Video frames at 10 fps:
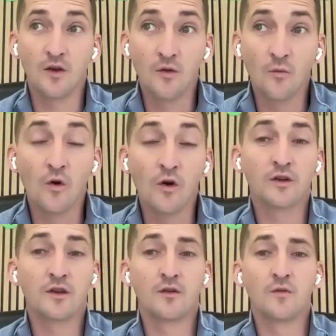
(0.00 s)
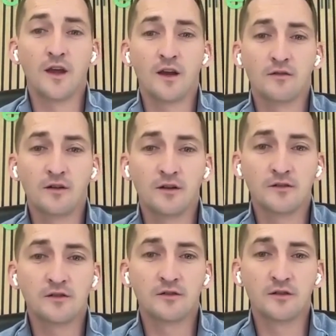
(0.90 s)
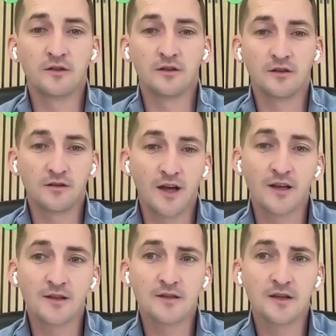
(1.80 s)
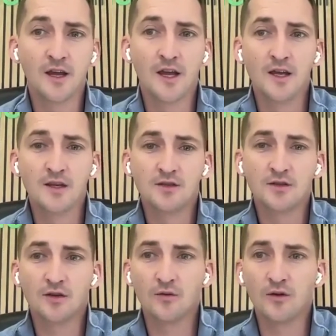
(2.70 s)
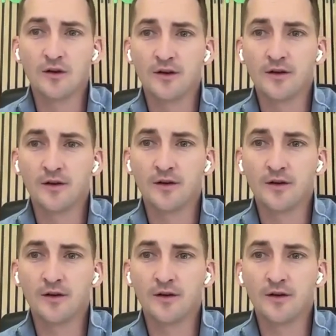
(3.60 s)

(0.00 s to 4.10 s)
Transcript: in working with agricultural clients. So